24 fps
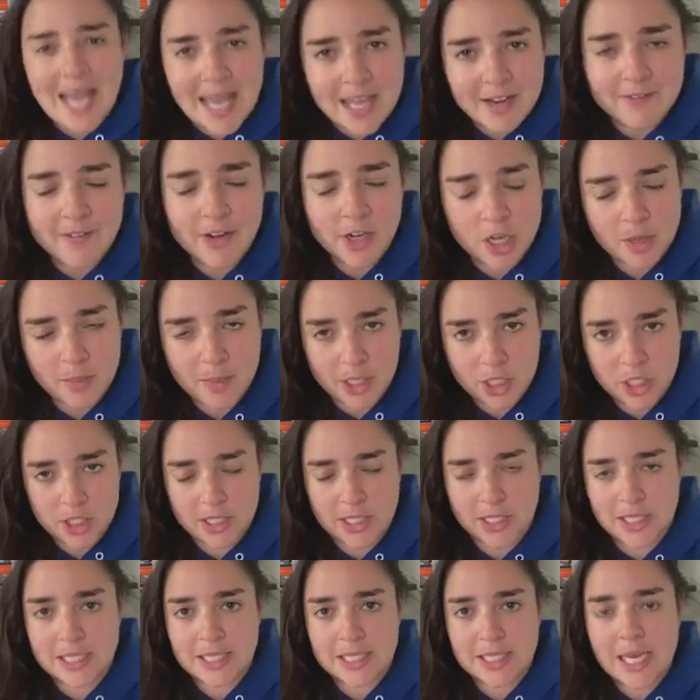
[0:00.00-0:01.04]
and very much
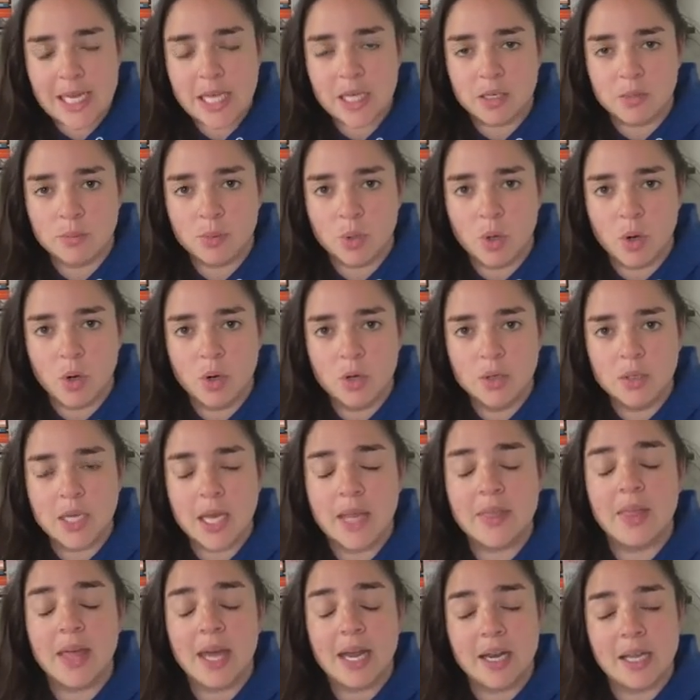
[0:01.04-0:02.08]
sustainable,
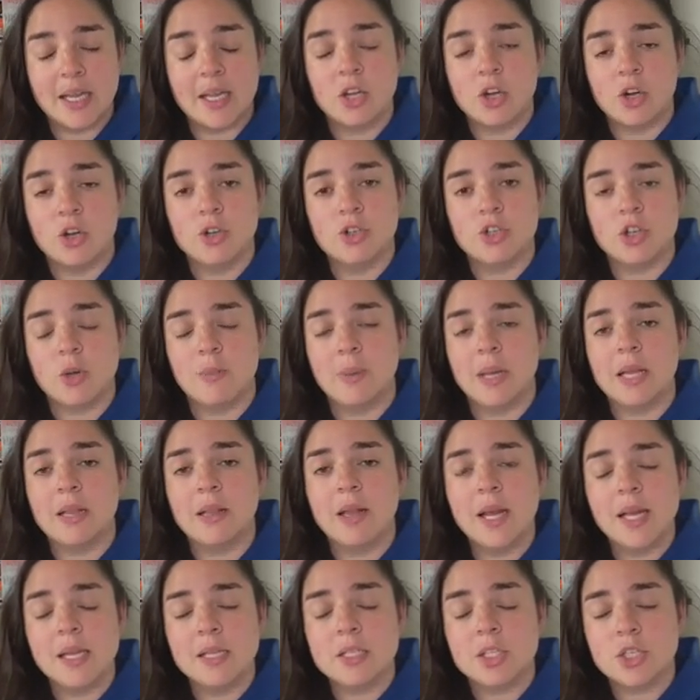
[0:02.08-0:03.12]
and that I encourage all my
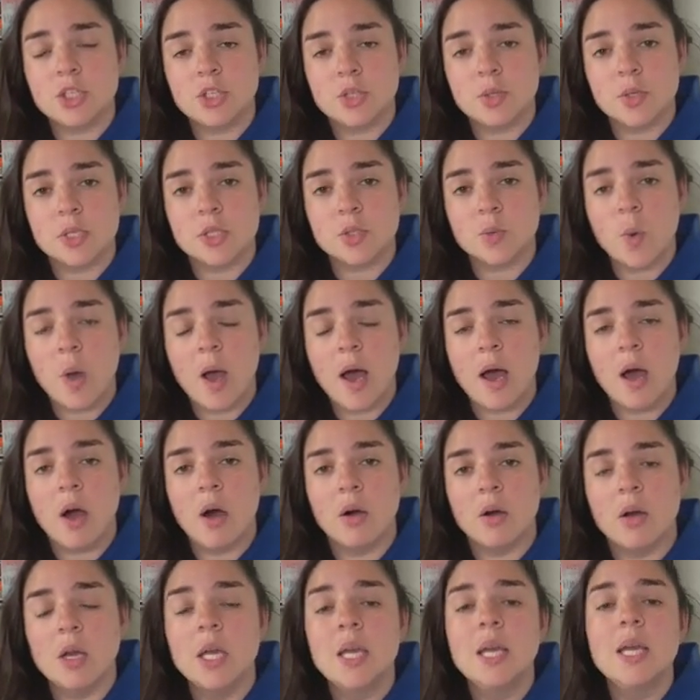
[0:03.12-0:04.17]
clients to do as
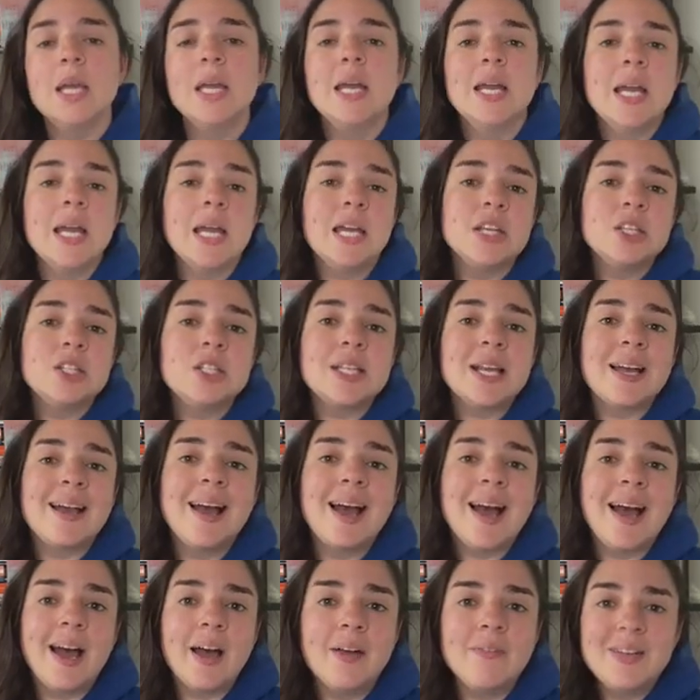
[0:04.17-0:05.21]
well, is to
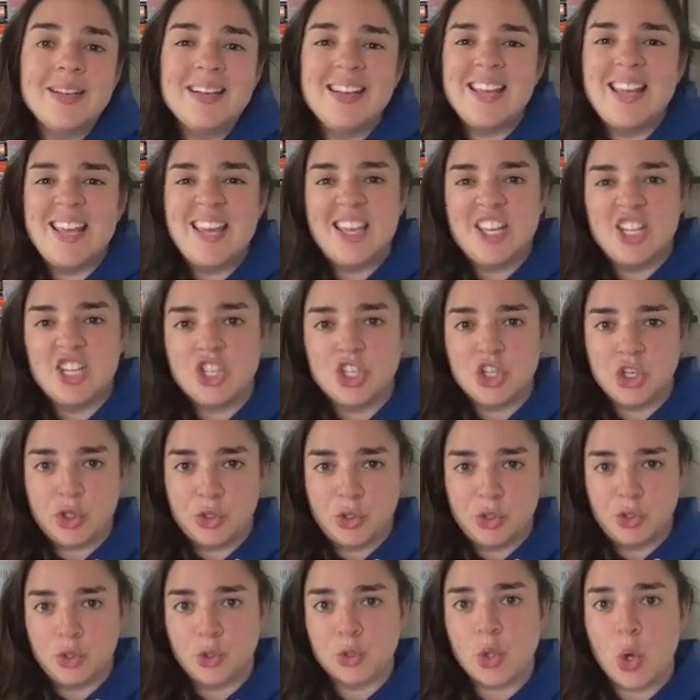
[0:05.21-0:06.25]
have an
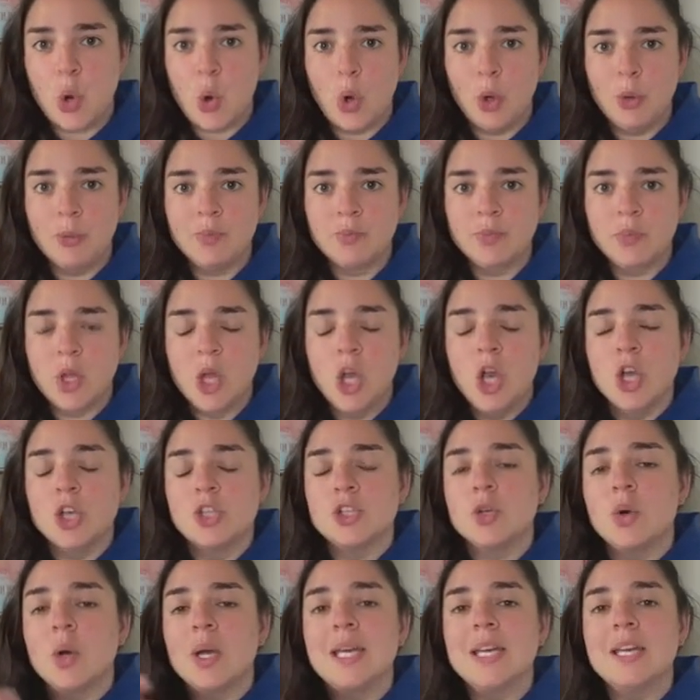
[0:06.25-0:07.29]
internal goal.
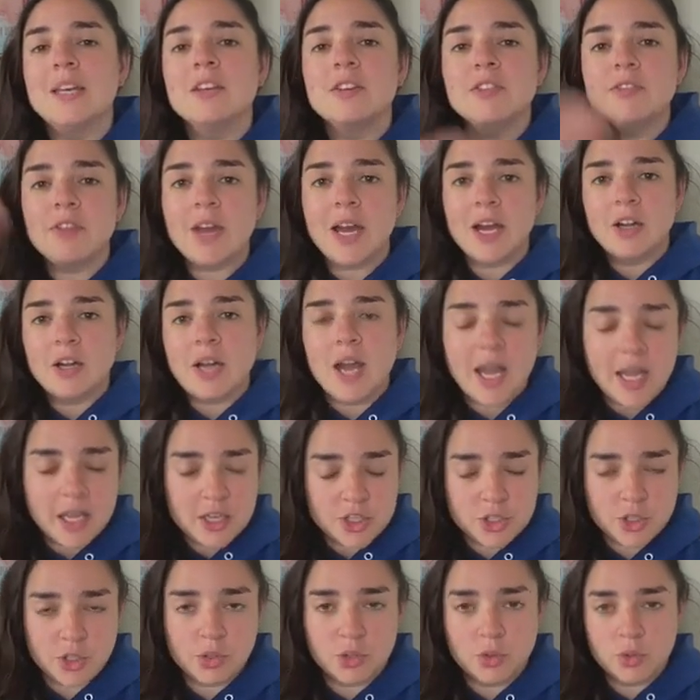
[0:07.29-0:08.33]
So if our
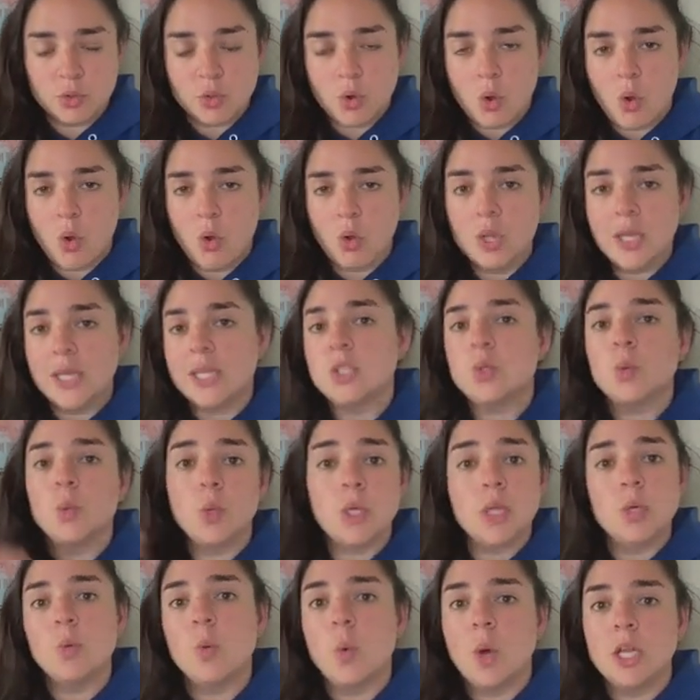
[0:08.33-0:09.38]
external goal is
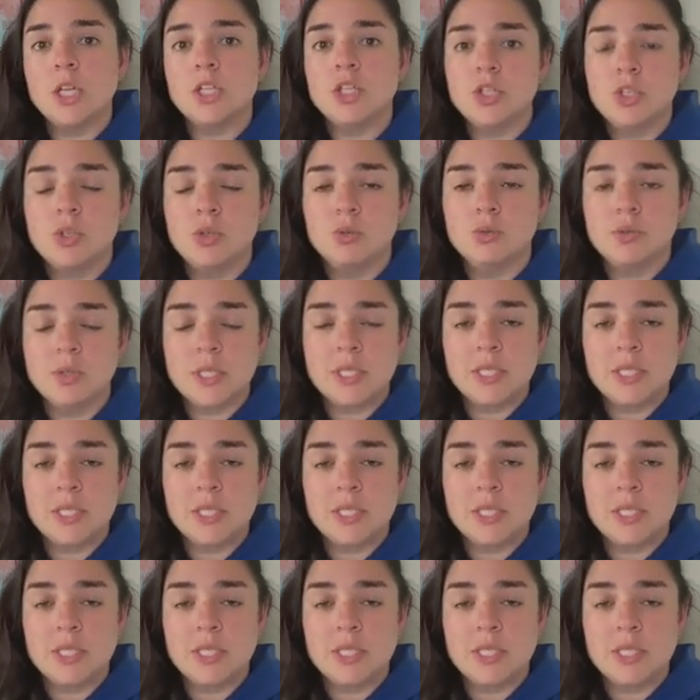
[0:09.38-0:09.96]
we want to